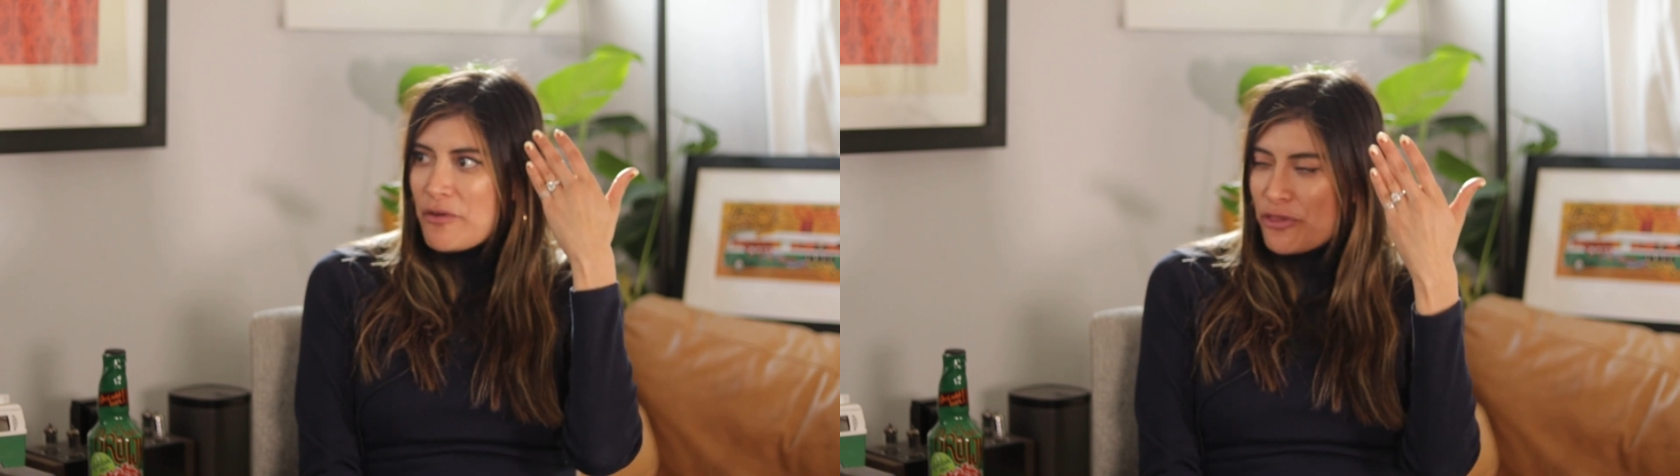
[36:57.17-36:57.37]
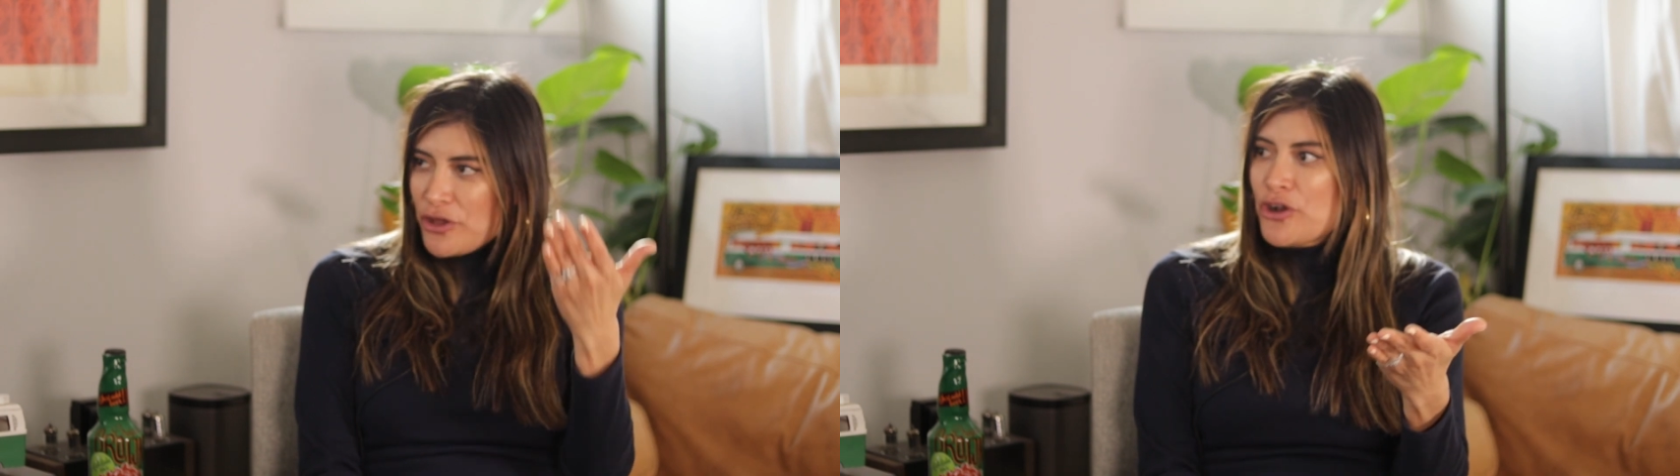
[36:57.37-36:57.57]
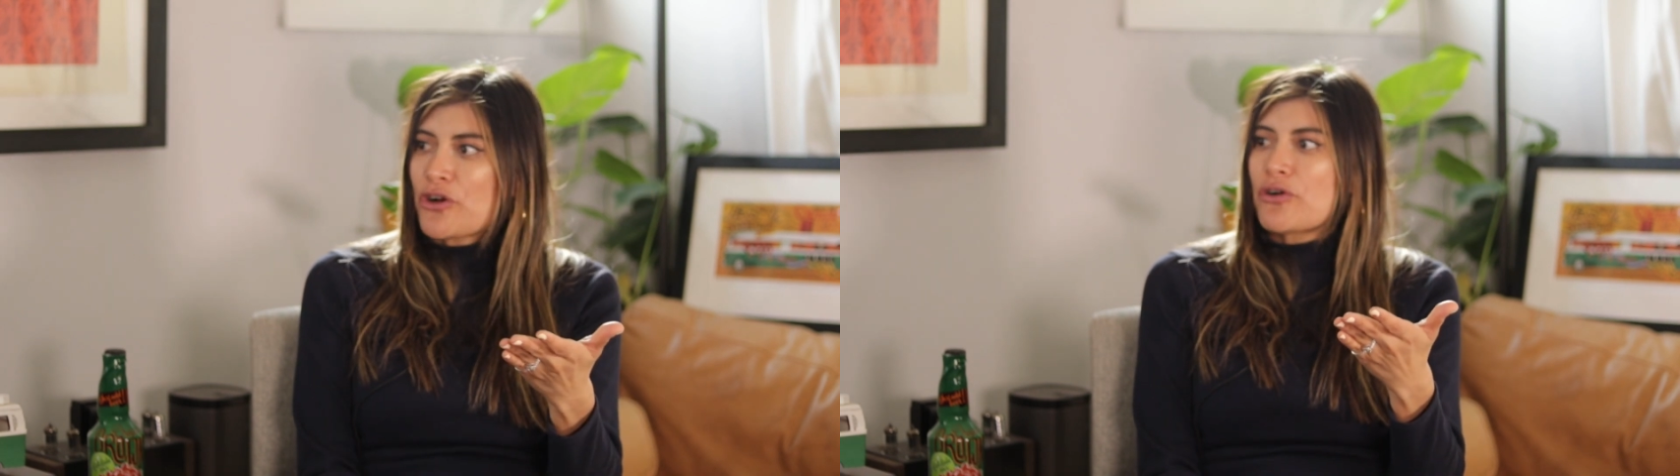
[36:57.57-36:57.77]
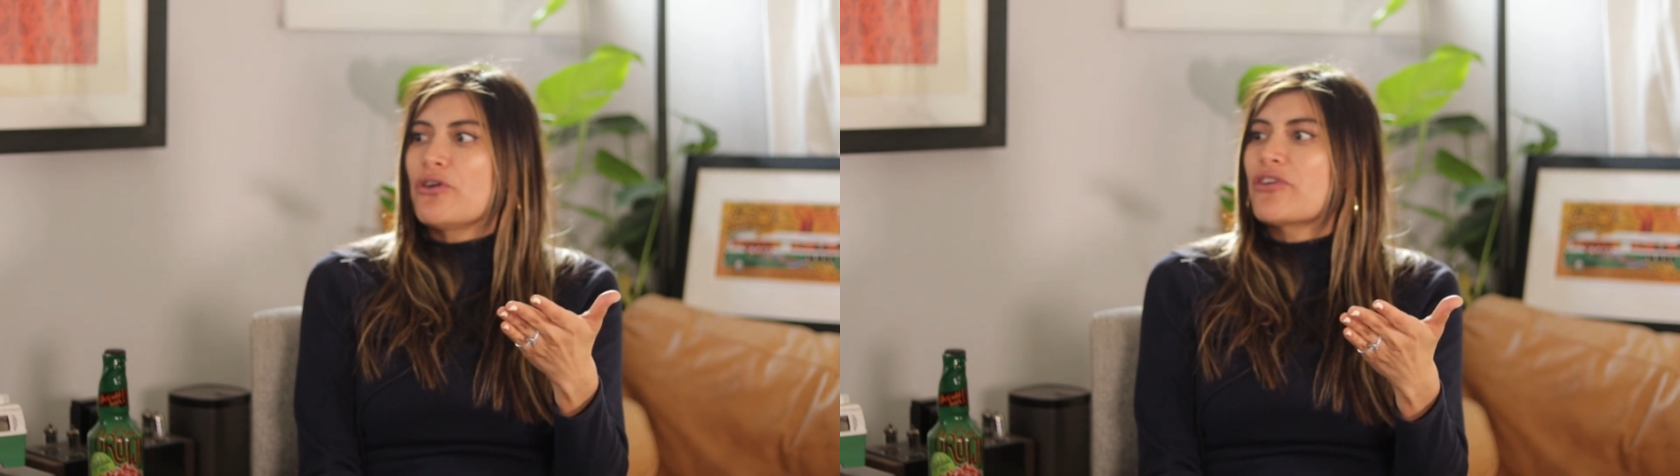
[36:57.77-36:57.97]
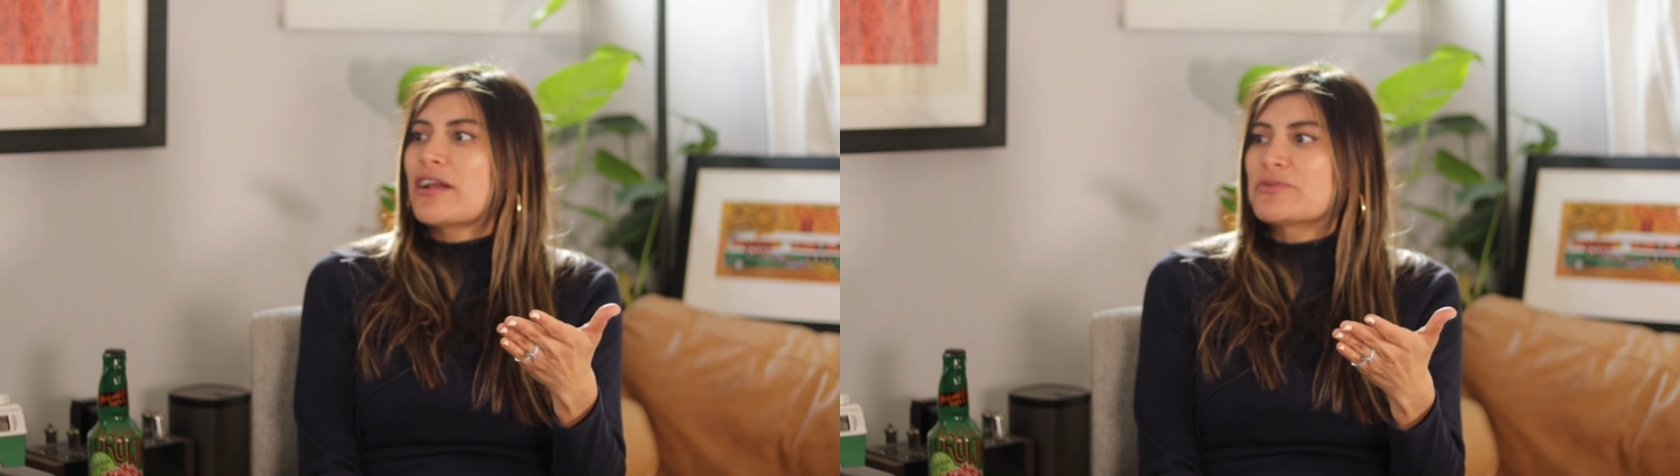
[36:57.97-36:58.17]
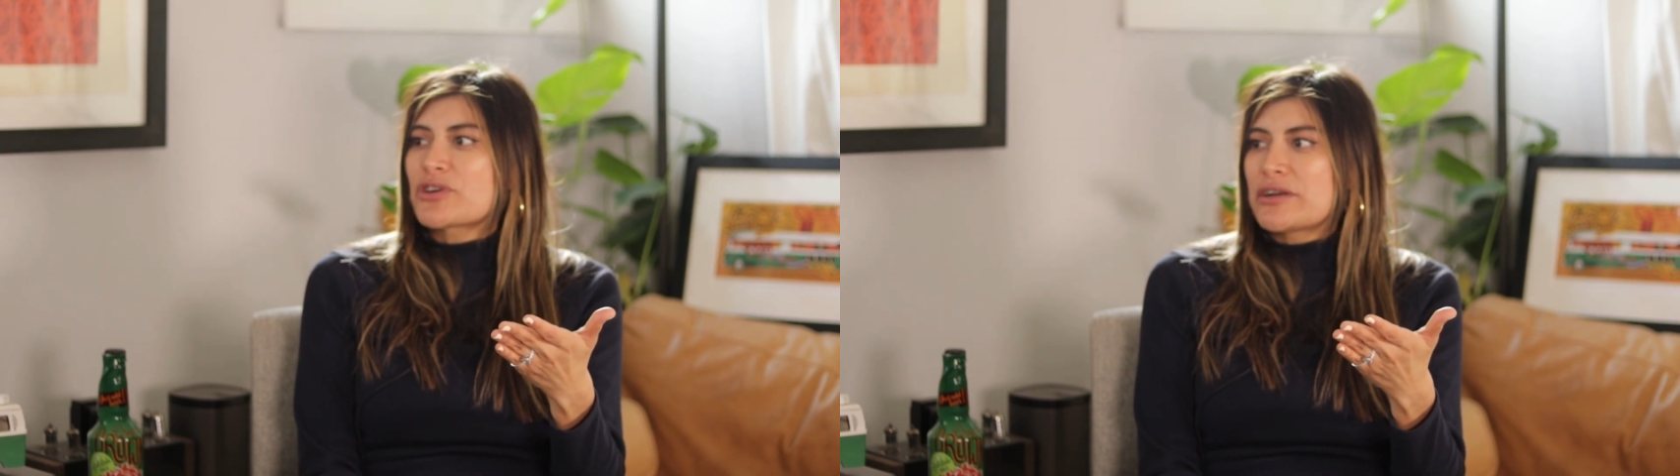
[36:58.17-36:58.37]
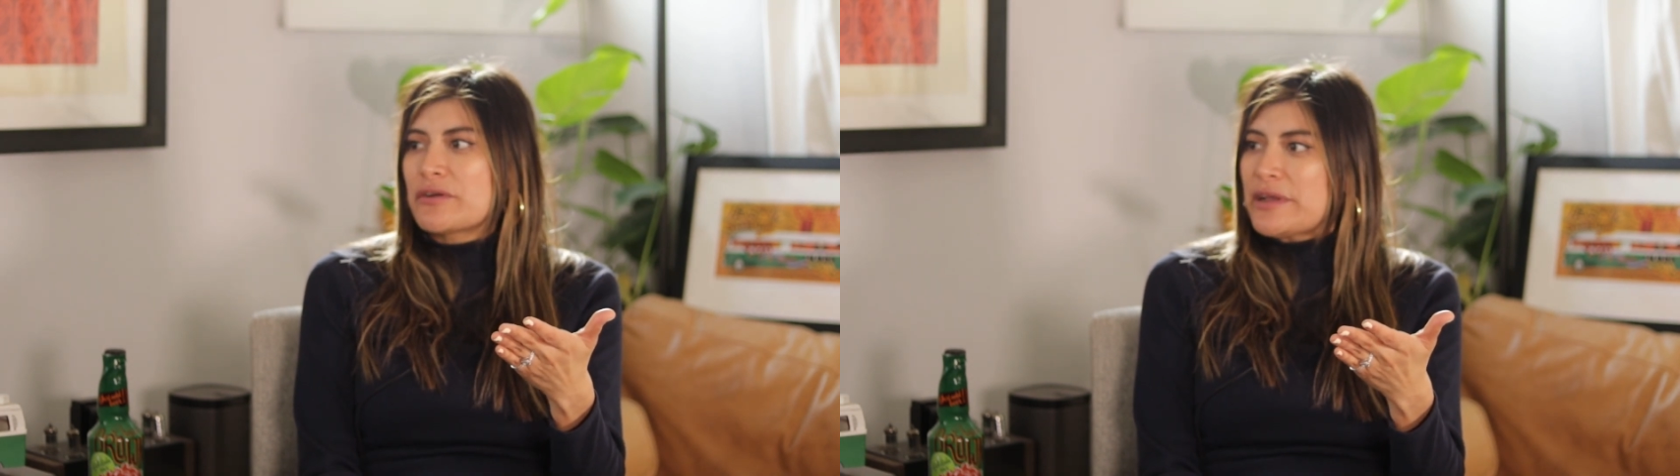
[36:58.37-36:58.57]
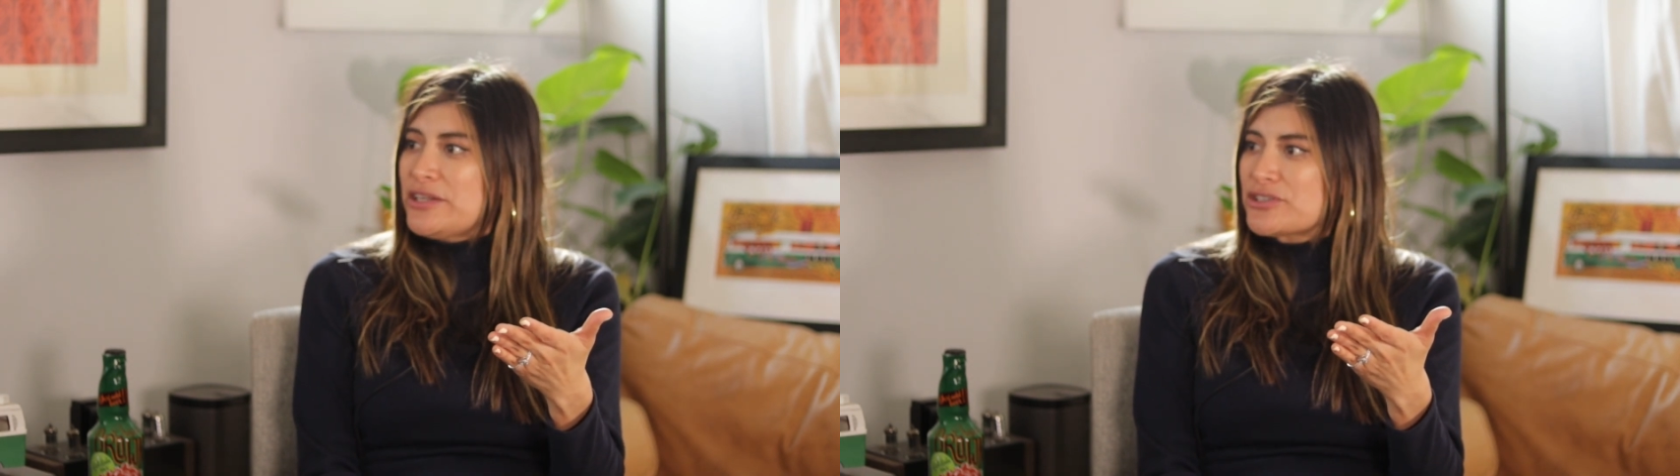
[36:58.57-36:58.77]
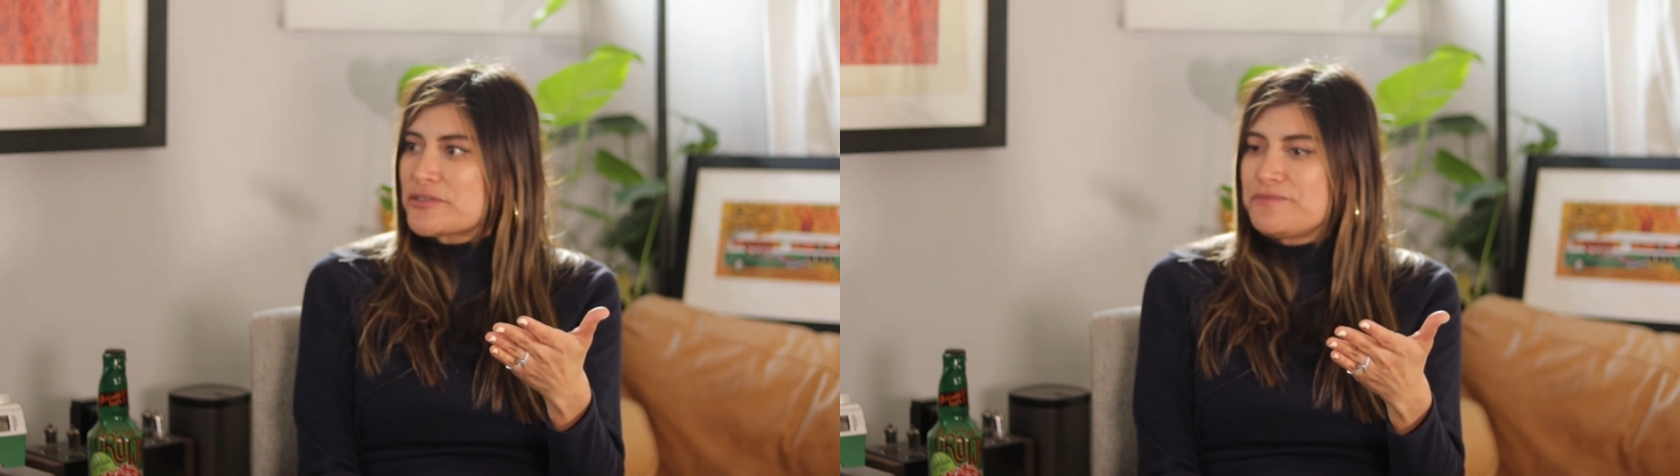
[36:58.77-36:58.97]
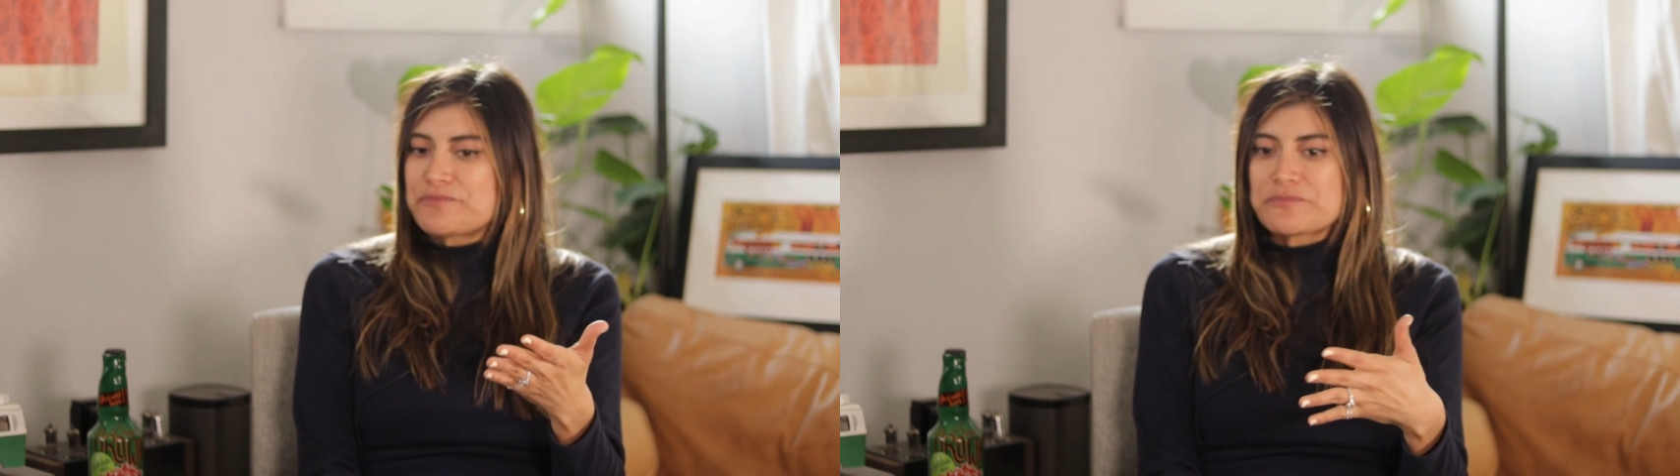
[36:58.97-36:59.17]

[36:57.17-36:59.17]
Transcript: the girl that I'm trying to reach.